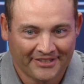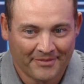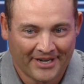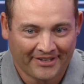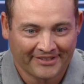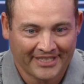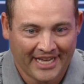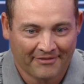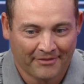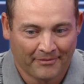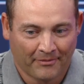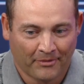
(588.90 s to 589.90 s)
Americans have
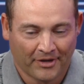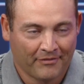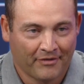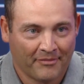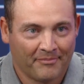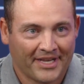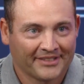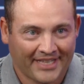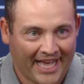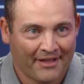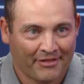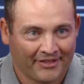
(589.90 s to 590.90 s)
of what if our best
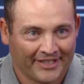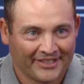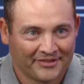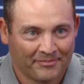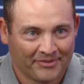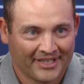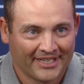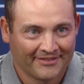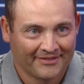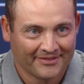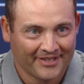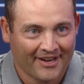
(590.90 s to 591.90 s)
athletes played
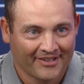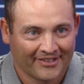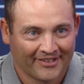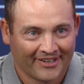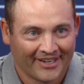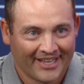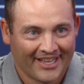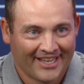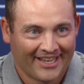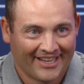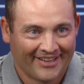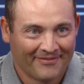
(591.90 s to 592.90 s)
soccer?
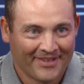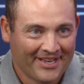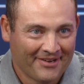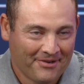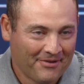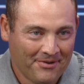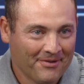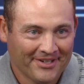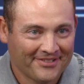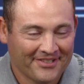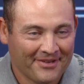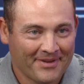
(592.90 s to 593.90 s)
Who are
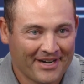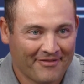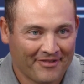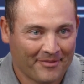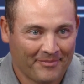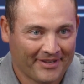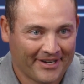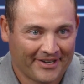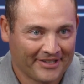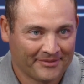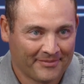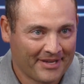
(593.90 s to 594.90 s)
some NFL
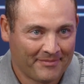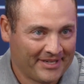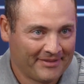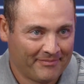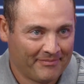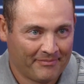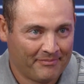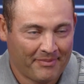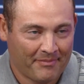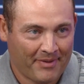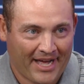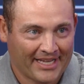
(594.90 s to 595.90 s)
players, maybe
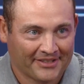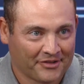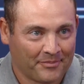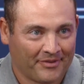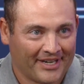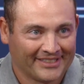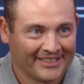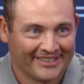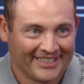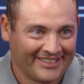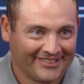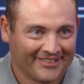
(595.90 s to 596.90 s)
past or present,
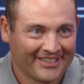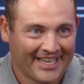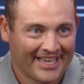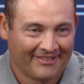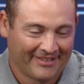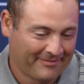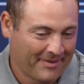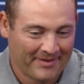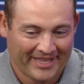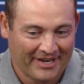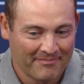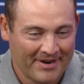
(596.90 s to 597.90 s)
that you look at, like maybe
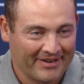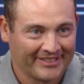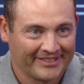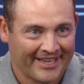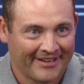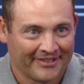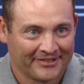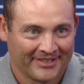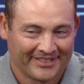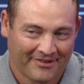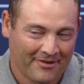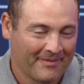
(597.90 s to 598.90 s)
like a Barry Sanders, where you
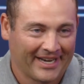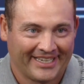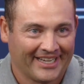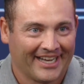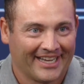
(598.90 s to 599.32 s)
say, oh my God,